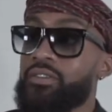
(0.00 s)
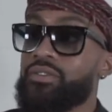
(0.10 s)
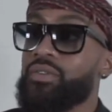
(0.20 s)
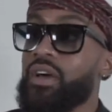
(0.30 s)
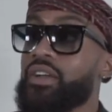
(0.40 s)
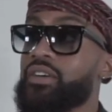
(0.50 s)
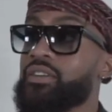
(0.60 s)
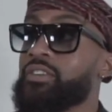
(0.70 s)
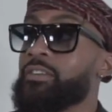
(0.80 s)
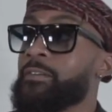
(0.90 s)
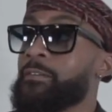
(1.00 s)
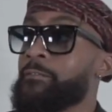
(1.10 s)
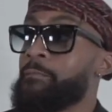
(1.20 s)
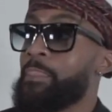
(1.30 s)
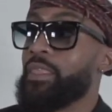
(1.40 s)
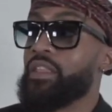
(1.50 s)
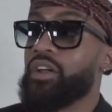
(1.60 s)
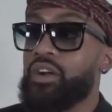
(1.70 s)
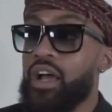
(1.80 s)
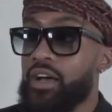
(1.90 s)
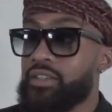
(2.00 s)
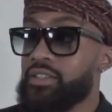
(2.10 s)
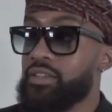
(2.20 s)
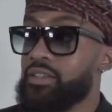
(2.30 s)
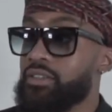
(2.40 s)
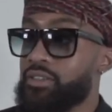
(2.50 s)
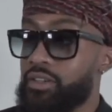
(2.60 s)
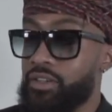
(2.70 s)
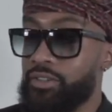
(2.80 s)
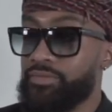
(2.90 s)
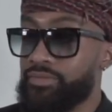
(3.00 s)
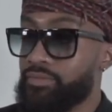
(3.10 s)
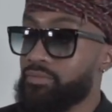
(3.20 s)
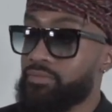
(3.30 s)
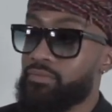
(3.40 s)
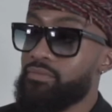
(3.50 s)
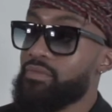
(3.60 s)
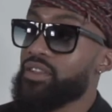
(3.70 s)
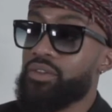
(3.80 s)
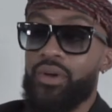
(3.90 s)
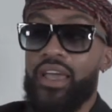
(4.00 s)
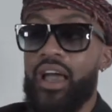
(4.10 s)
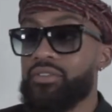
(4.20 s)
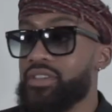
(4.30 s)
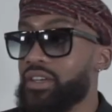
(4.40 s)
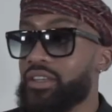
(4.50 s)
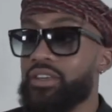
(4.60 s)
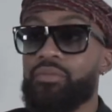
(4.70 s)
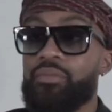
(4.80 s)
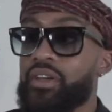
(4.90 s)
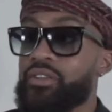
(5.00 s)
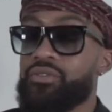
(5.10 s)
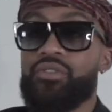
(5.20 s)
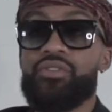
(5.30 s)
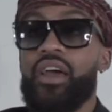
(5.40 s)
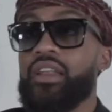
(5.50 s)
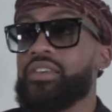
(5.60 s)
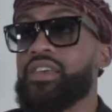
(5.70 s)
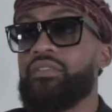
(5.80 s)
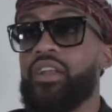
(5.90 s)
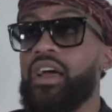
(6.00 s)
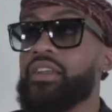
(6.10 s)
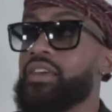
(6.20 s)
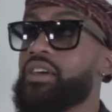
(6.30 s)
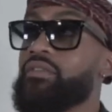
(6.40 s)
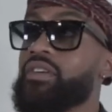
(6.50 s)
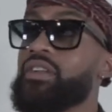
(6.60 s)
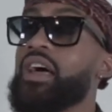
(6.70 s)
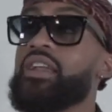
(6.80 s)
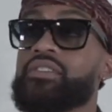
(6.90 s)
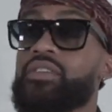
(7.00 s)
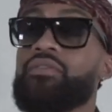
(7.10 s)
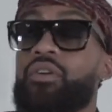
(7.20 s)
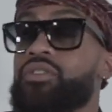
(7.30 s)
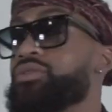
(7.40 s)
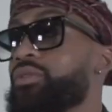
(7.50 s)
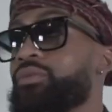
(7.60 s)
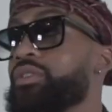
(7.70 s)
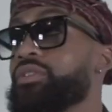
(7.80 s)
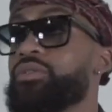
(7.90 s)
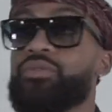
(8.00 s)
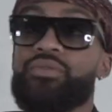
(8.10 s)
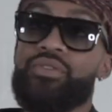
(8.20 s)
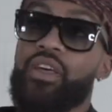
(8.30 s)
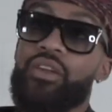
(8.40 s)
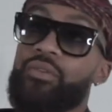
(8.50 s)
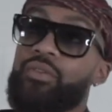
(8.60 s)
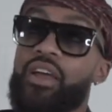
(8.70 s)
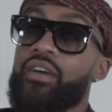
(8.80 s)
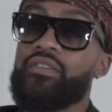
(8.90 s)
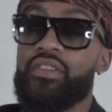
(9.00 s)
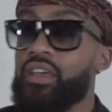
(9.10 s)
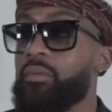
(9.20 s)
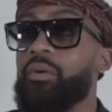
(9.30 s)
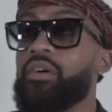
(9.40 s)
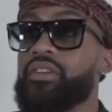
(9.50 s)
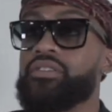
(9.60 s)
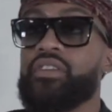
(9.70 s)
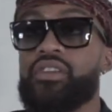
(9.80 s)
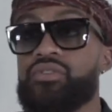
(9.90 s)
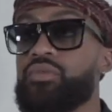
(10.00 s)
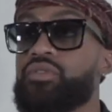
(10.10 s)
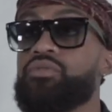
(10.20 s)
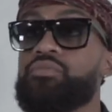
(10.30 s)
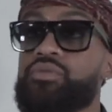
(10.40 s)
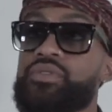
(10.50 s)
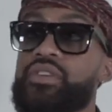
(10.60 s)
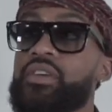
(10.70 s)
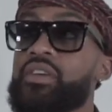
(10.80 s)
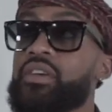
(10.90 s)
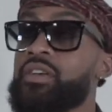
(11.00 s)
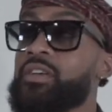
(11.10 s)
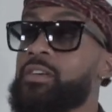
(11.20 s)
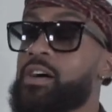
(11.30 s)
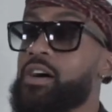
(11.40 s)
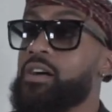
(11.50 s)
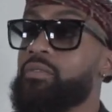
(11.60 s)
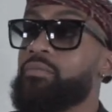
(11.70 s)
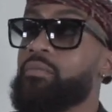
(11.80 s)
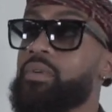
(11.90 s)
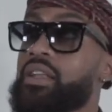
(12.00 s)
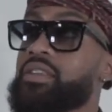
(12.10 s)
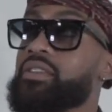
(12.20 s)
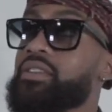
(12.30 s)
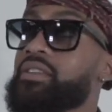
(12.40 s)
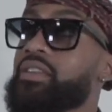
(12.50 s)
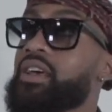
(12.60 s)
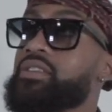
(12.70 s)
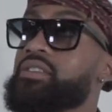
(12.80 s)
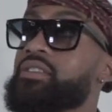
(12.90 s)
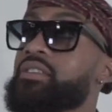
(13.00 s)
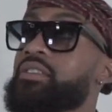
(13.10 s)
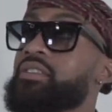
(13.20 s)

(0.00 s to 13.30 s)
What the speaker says: You got to learn how to do accounting a little bit. You got to at least have an idea of it. A lot of stuff artists don't want to do. They don't want to have to think about all that stuff. They just want to do music. But I think that the less